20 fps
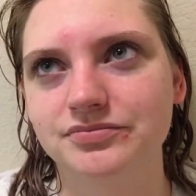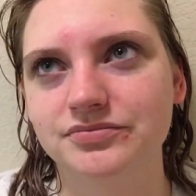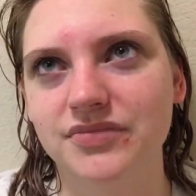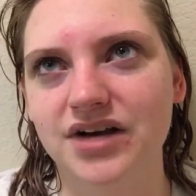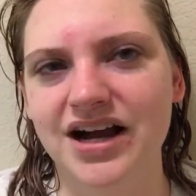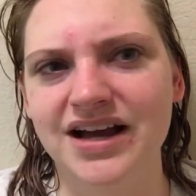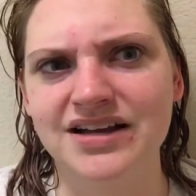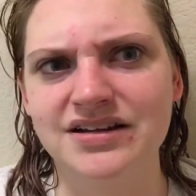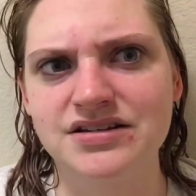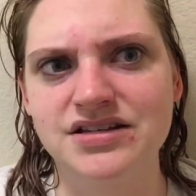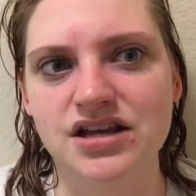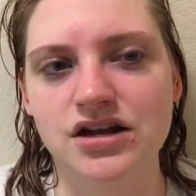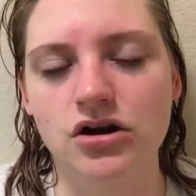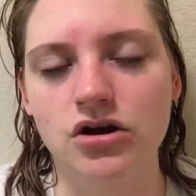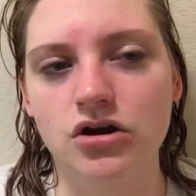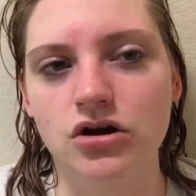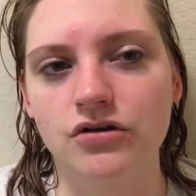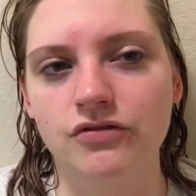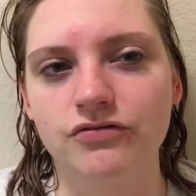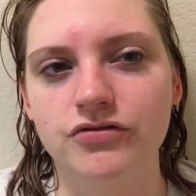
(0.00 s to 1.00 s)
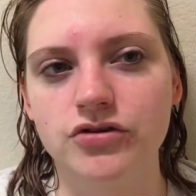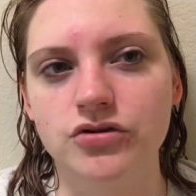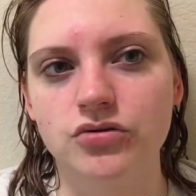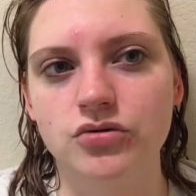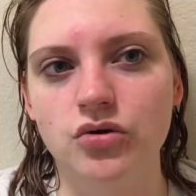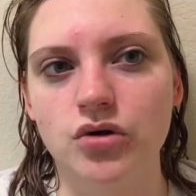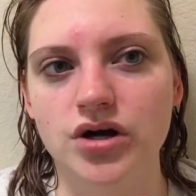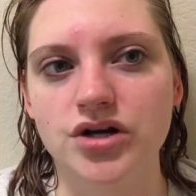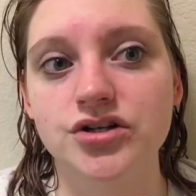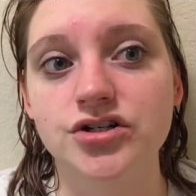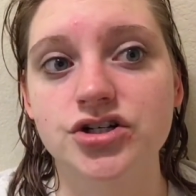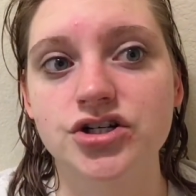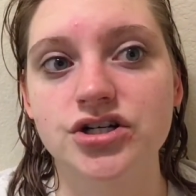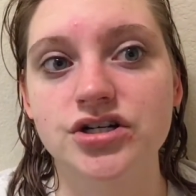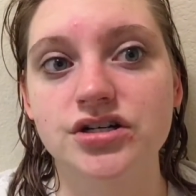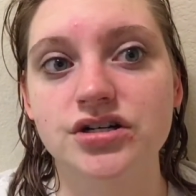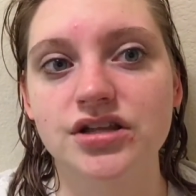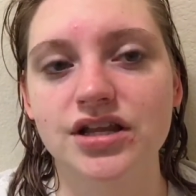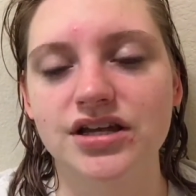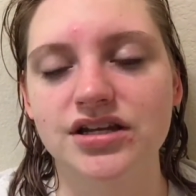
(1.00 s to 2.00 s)
I sent her a few
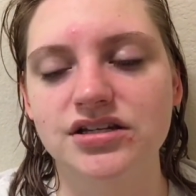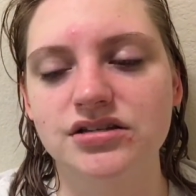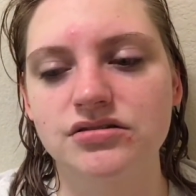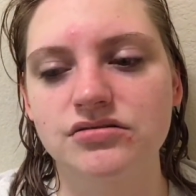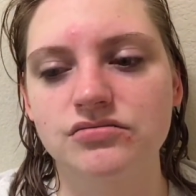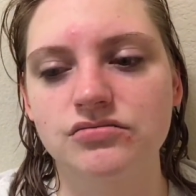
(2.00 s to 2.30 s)
questions, like,